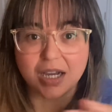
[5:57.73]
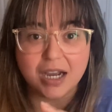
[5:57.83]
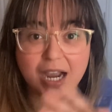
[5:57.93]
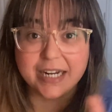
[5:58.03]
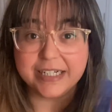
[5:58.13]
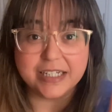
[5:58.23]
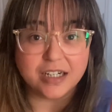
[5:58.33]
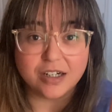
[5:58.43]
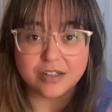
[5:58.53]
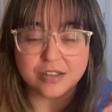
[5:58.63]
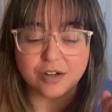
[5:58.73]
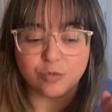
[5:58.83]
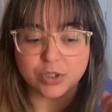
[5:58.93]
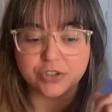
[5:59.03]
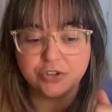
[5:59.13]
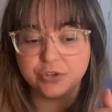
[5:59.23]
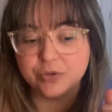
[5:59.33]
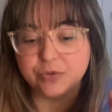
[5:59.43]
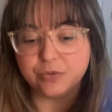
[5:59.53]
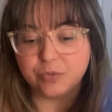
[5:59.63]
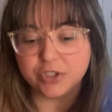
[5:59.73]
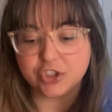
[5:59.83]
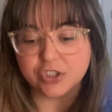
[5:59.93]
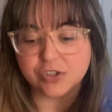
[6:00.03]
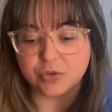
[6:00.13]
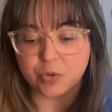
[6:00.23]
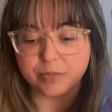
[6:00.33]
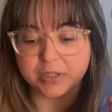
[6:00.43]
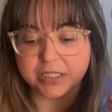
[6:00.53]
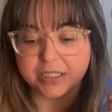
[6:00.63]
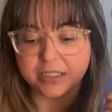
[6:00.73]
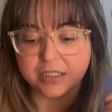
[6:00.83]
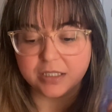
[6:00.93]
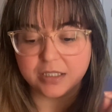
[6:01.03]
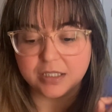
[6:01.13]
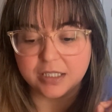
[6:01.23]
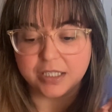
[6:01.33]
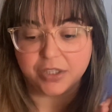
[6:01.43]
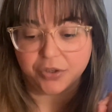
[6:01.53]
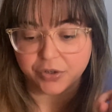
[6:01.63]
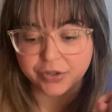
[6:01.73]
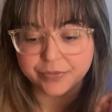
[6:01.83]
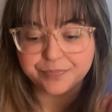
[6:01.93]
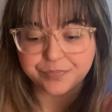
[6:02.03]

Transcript: idea of what to do, which is normally either